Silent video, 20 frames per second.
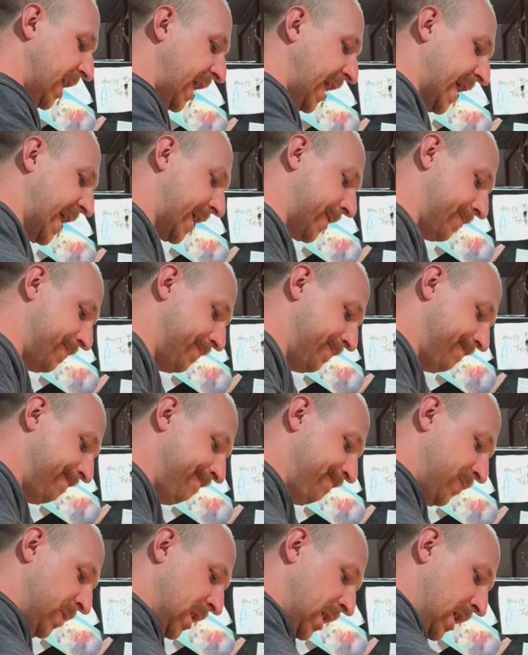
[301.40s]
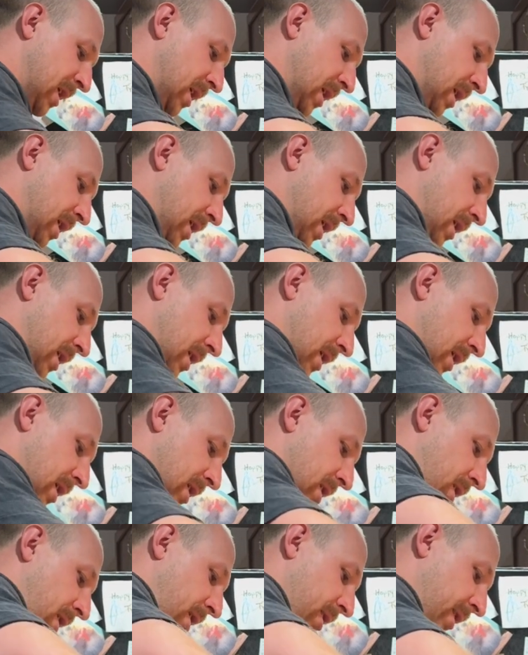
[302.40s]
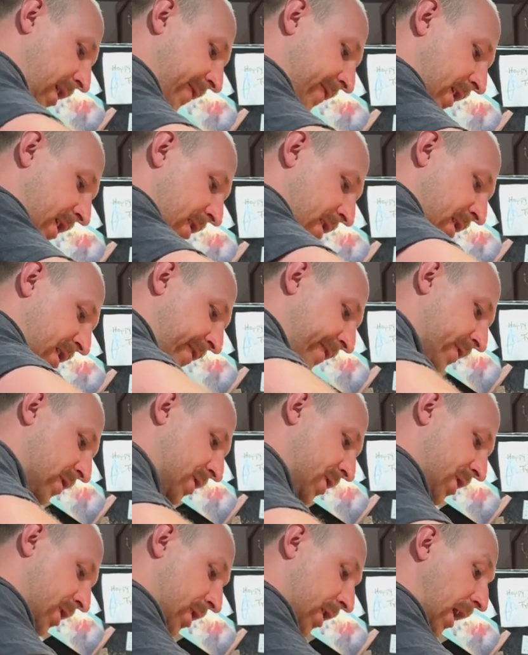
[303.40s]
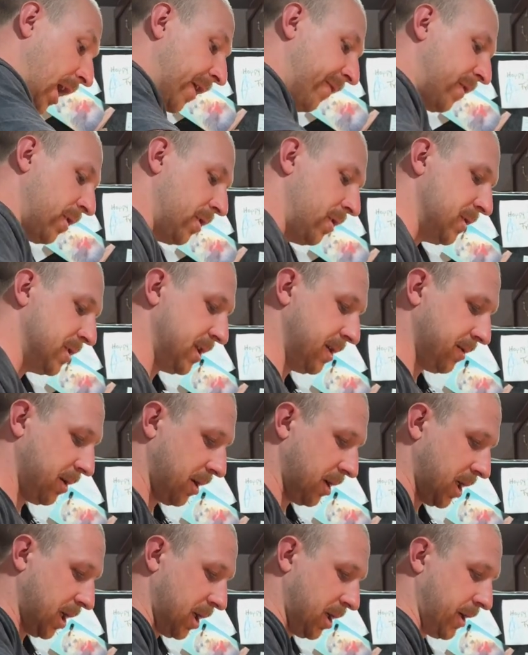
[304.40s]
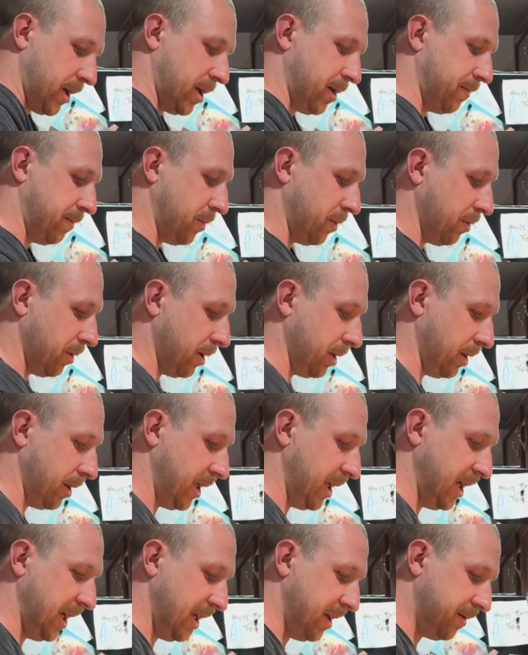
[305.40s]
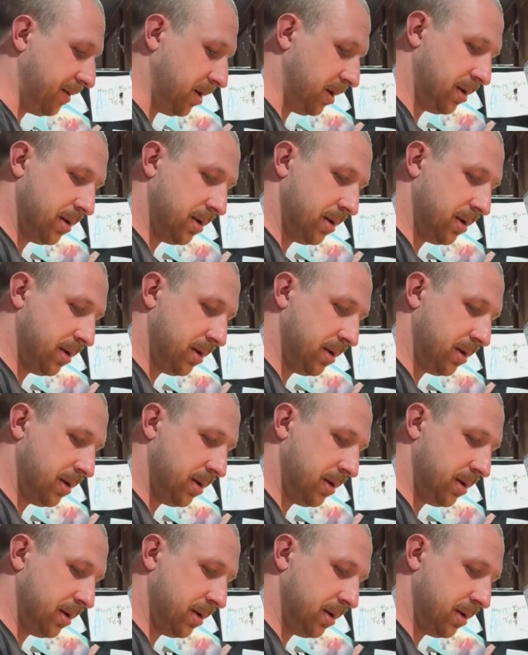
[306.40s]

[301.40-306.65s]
yeah, you can leave it in there for sure. If you're using more lean